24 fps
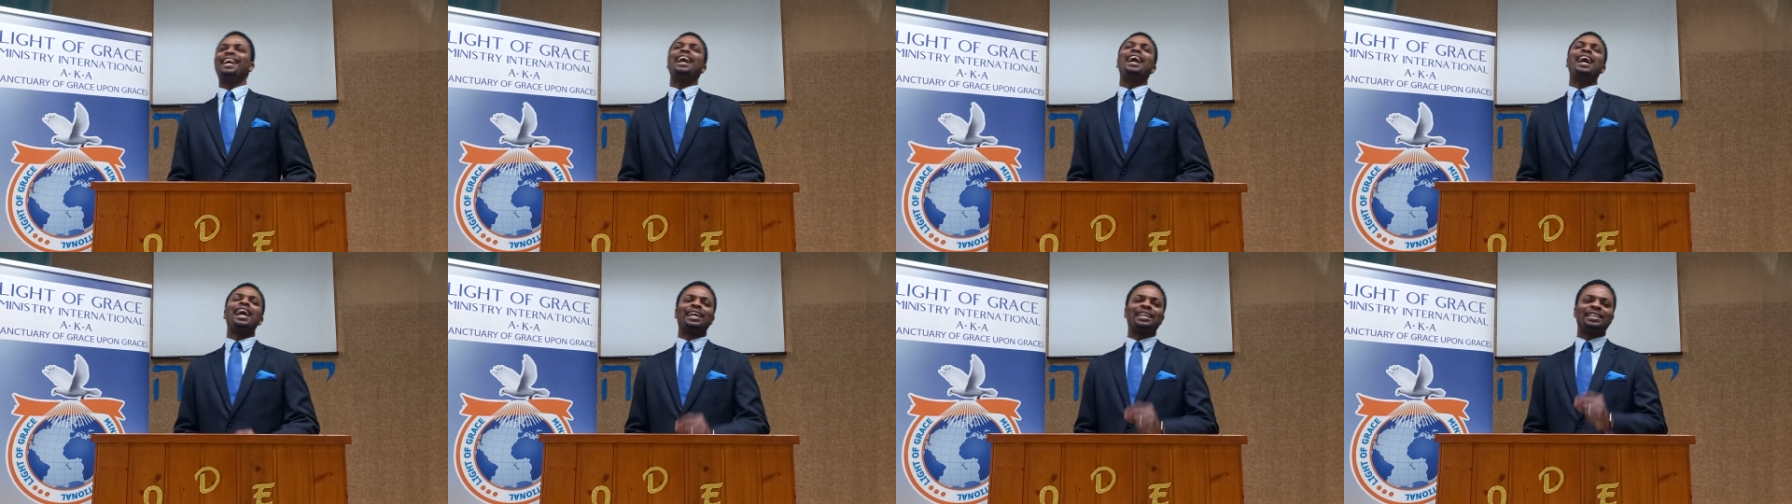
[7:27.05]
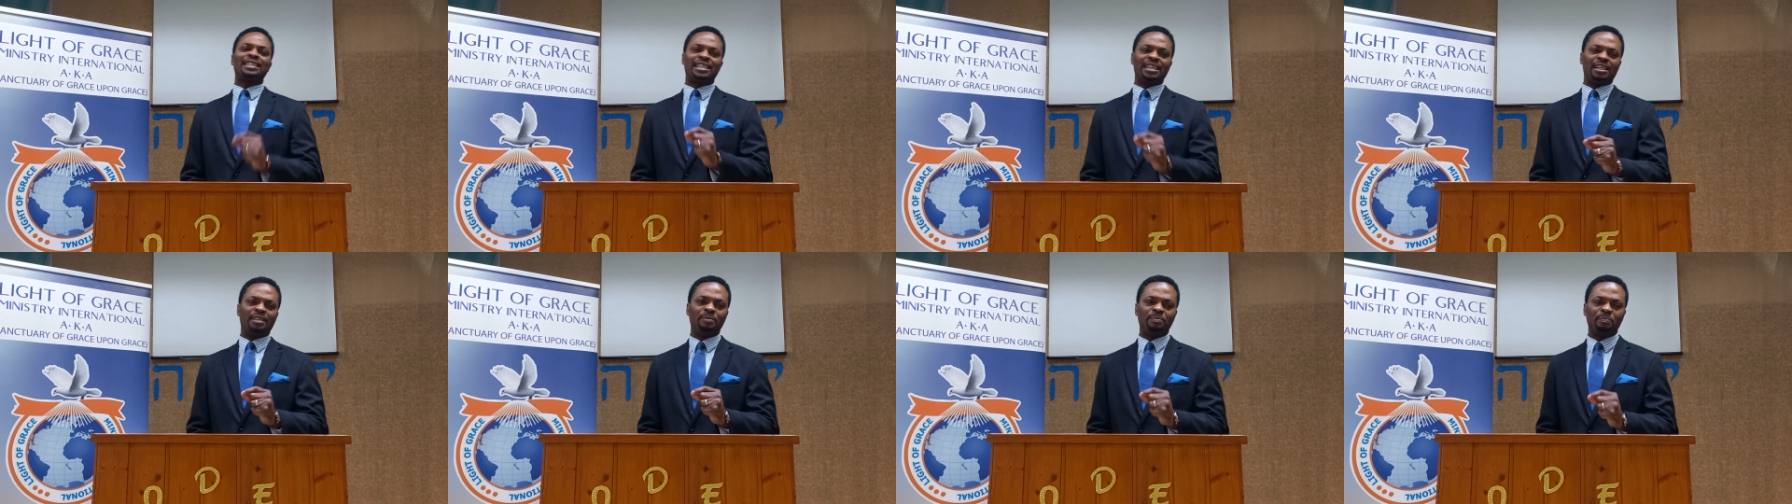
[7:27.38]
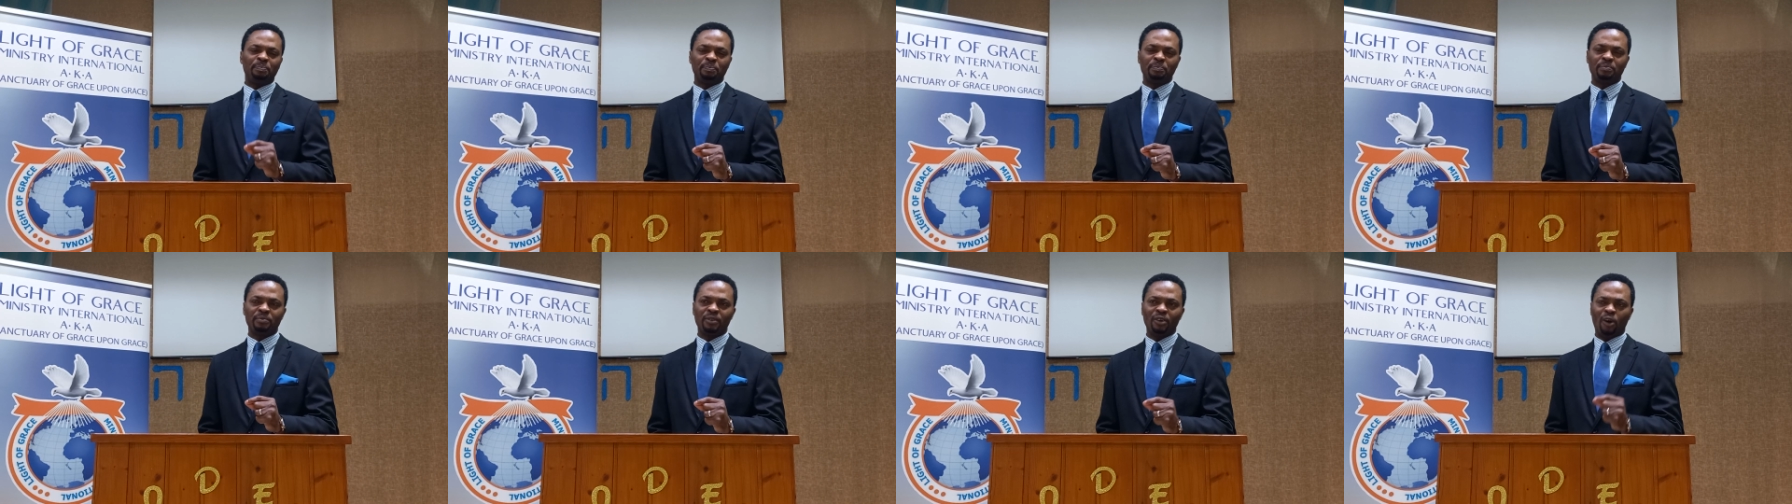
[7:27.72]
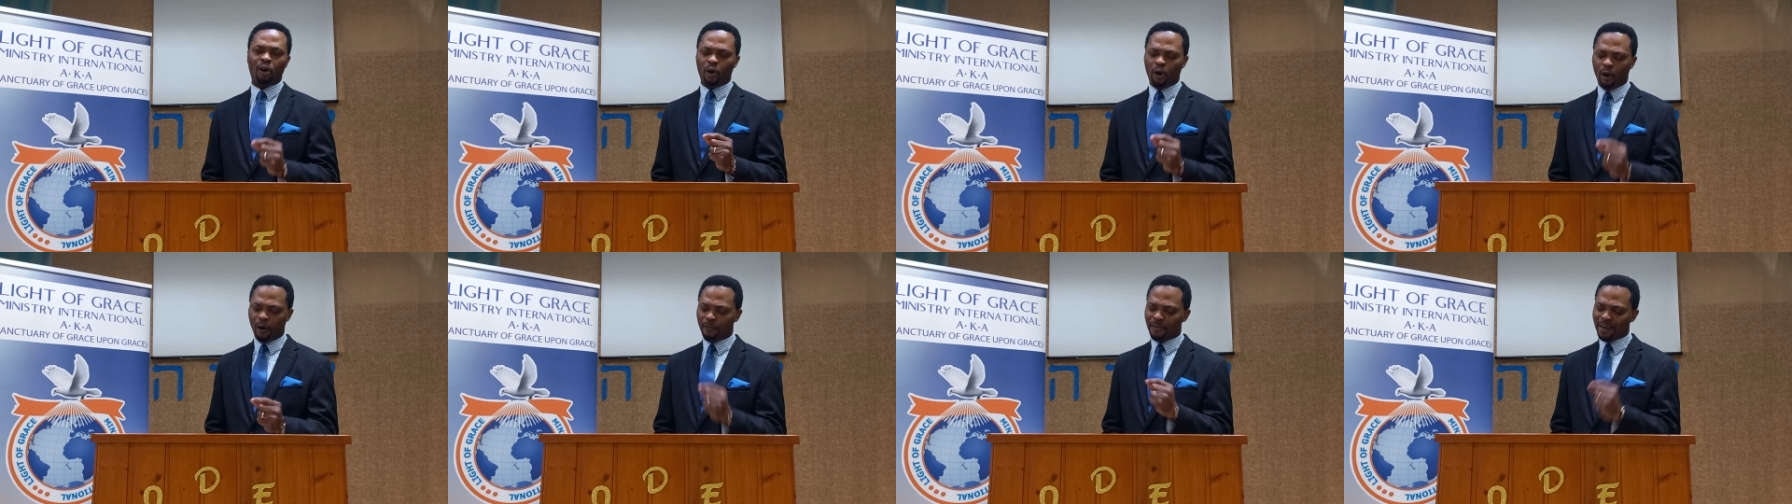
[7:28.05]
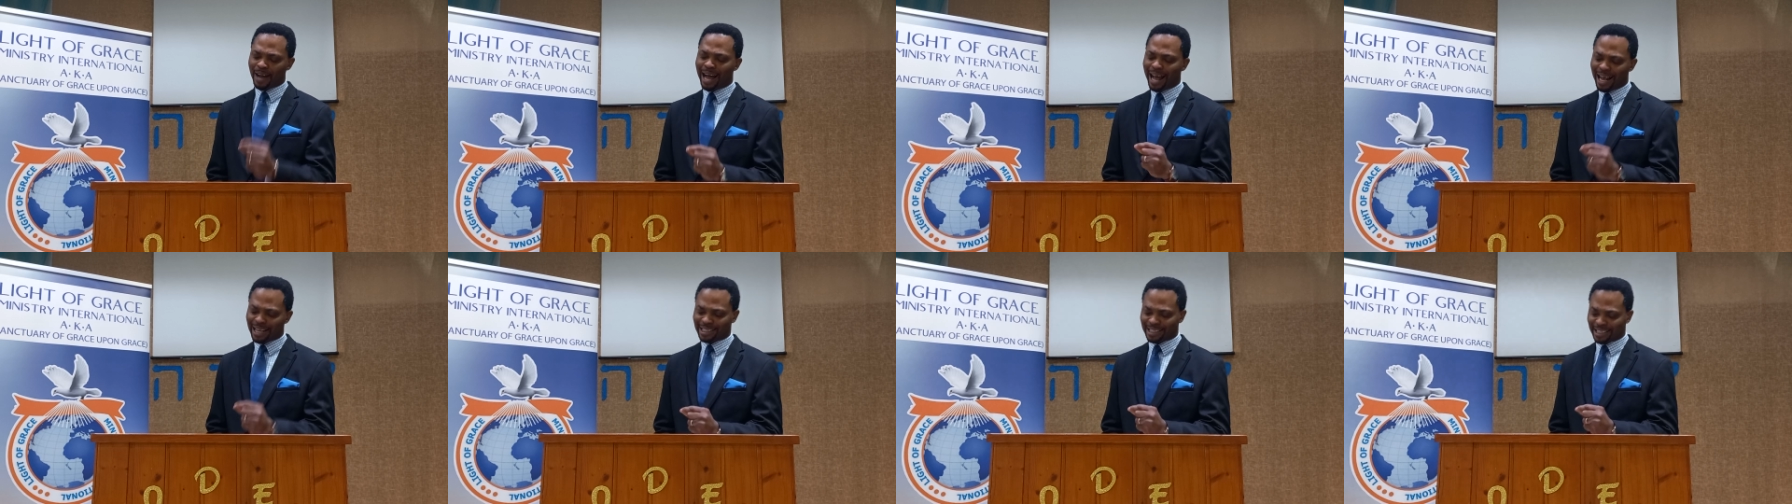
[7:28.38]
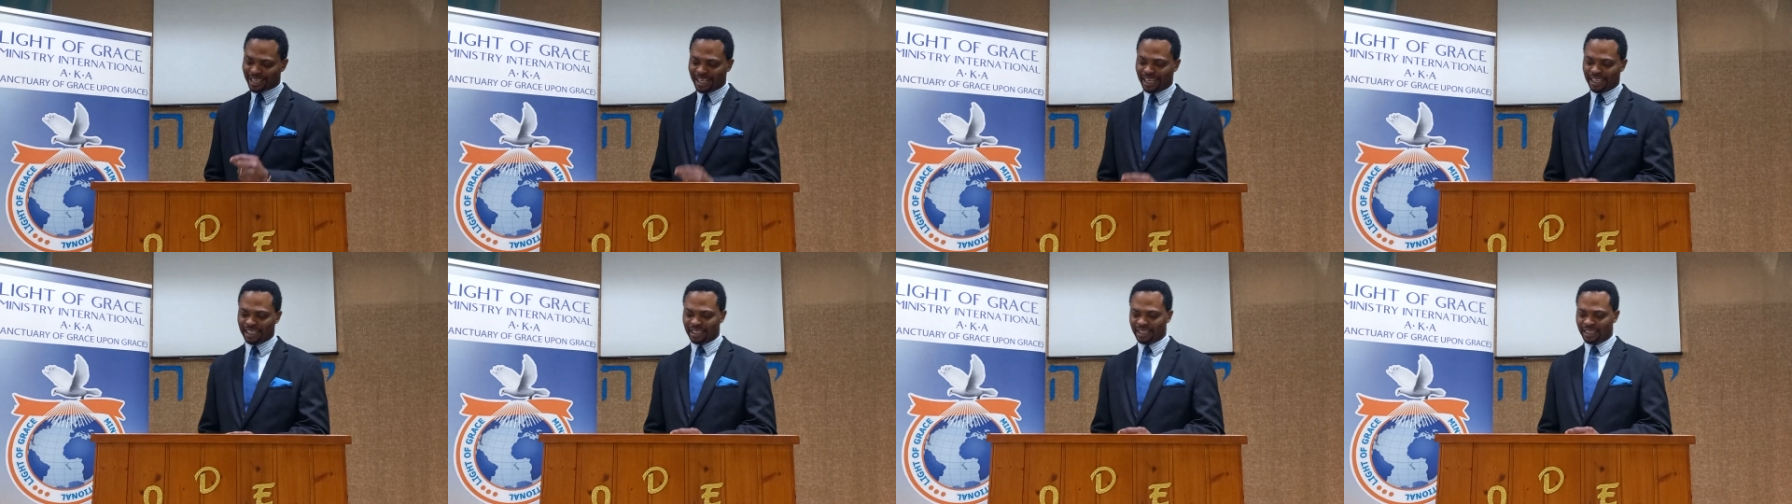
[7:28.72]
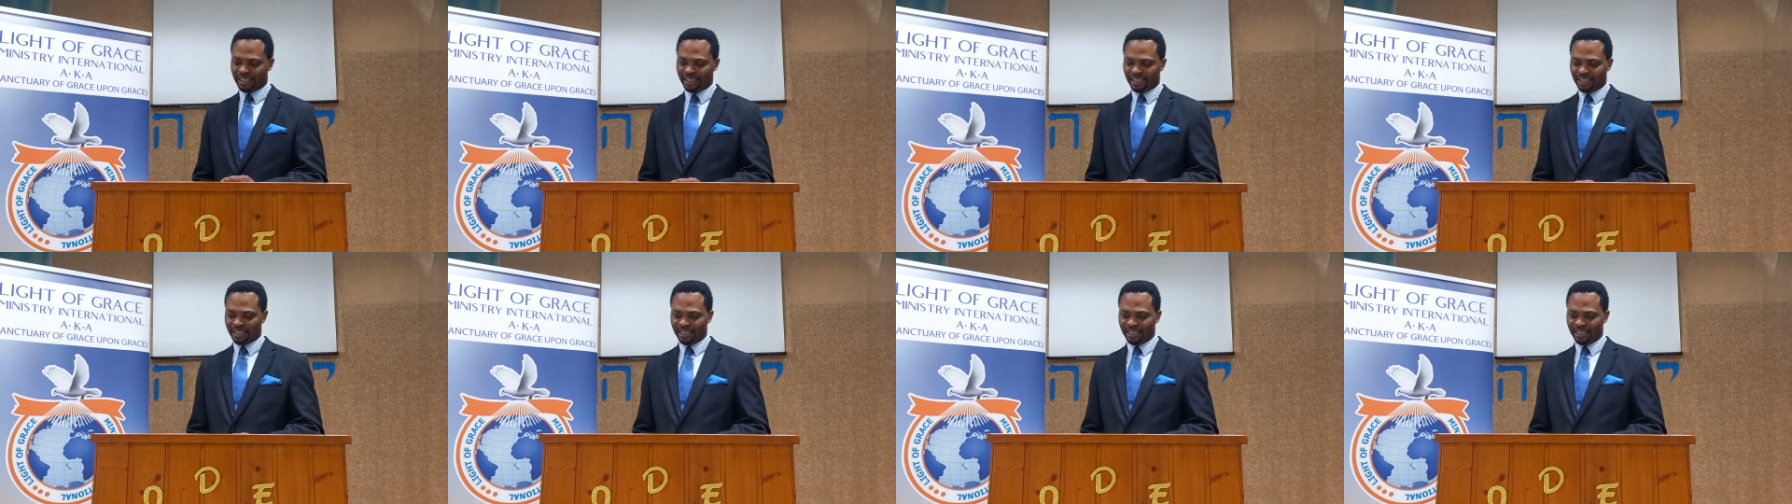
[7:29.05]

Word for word: art of asking